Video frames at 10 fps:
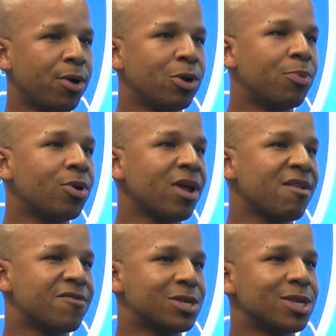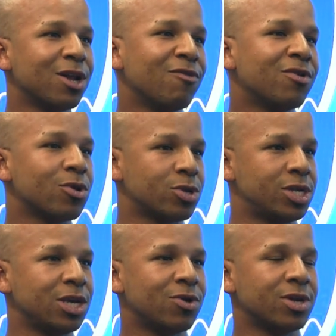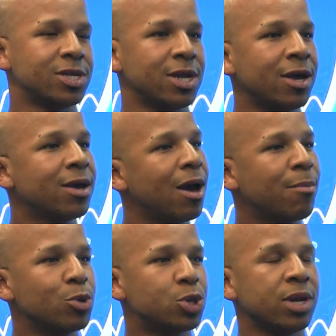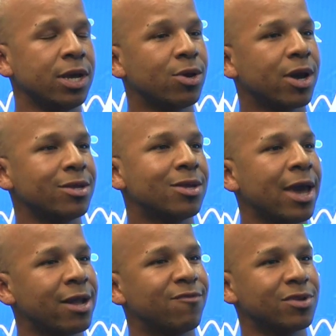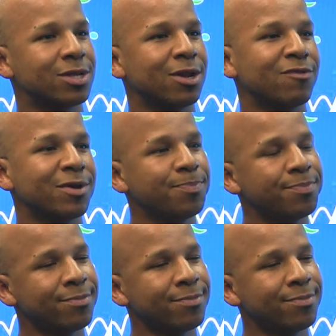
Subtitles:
Bonaparte at vistanova.co.za. I'm also an educator at Vistanova.